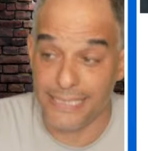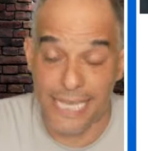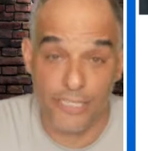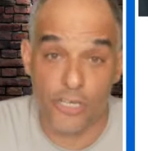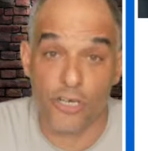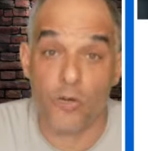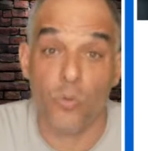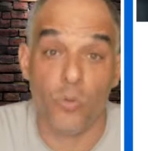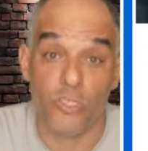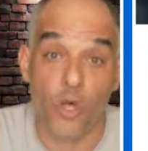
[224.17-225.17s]
Has your
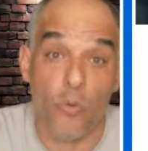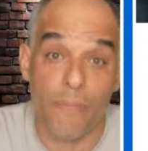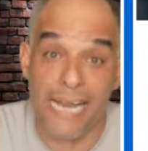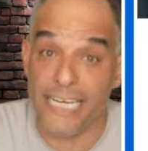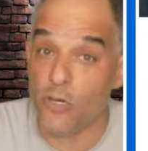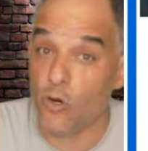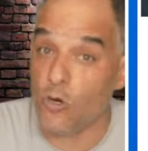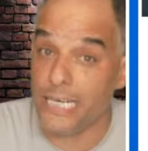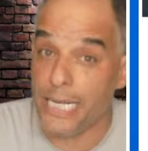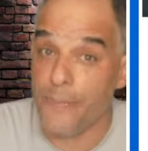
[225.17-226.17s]
domain or
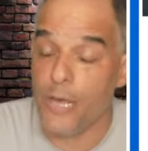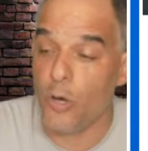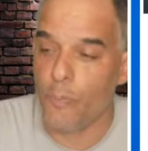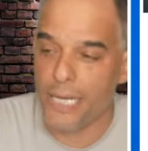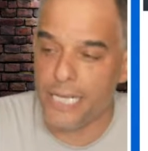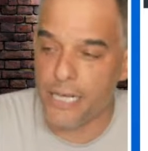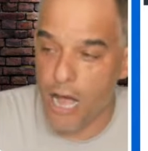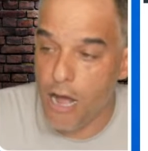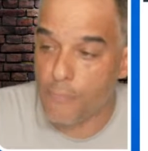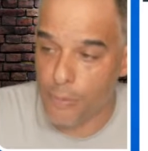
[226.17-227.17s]
email been
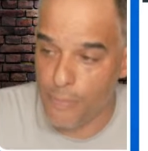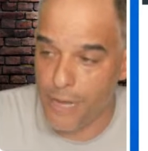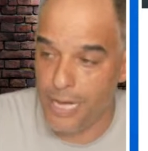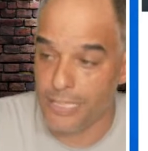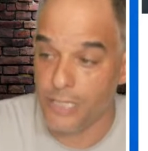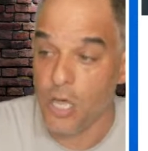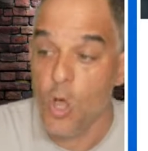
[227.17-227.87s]
compromised?